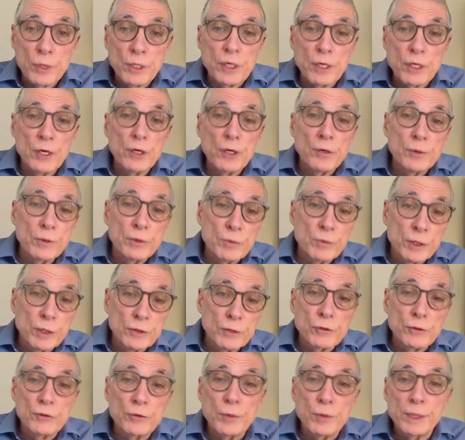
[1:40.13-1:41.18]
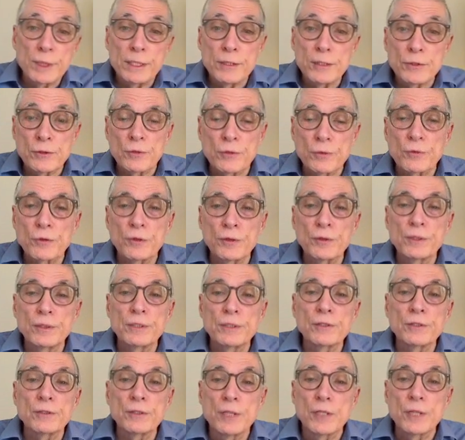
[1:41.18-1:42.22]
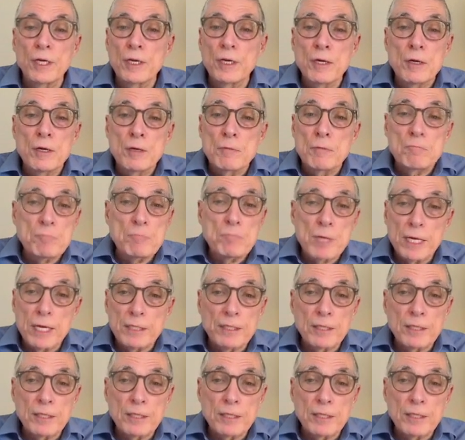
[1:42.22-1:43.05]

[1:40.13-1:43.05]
occur in one's 20s or 30s not